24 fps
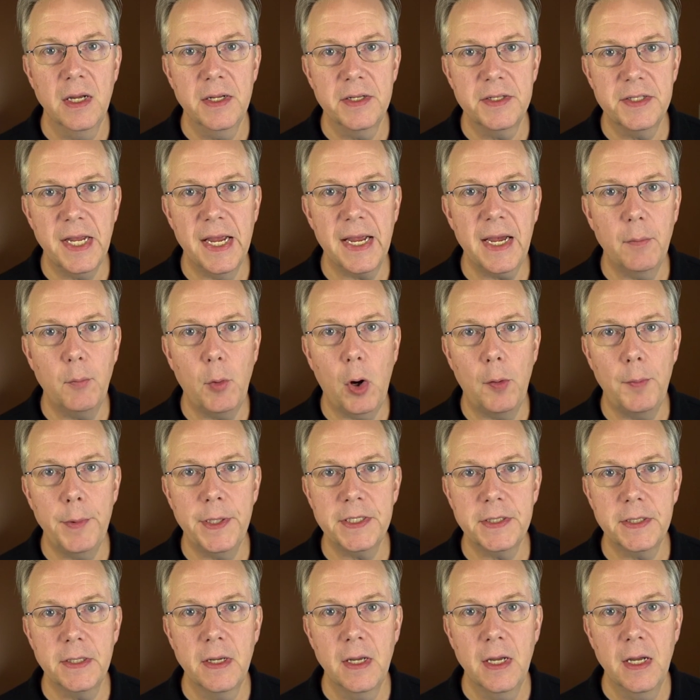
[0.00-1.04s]
Take a
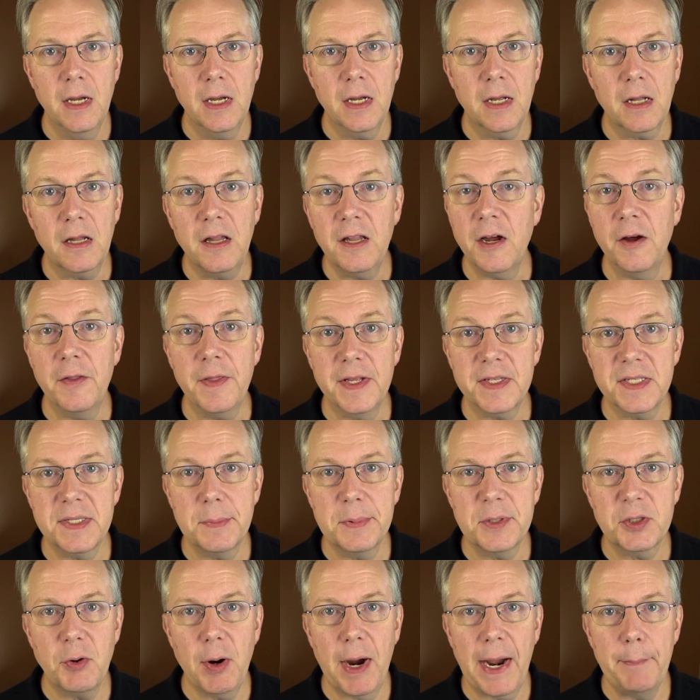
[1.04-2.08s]
moment, click on that
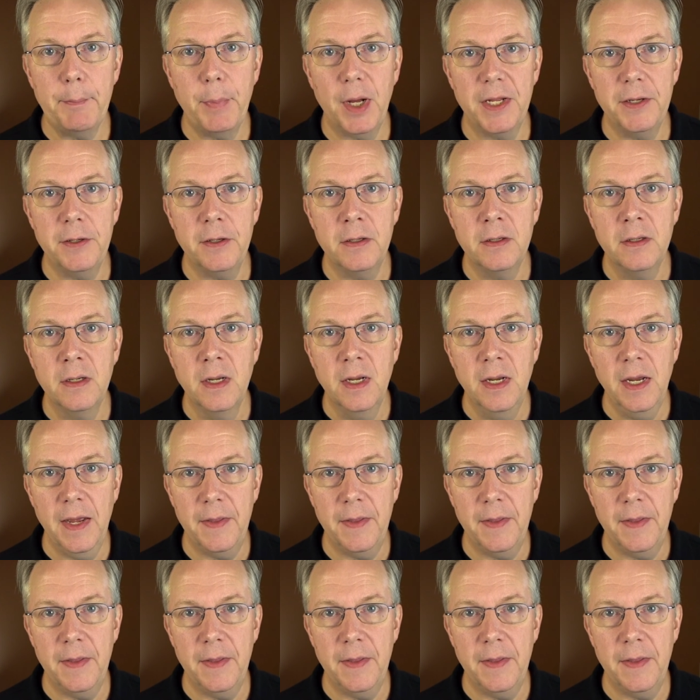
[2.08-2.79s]
subscribe button,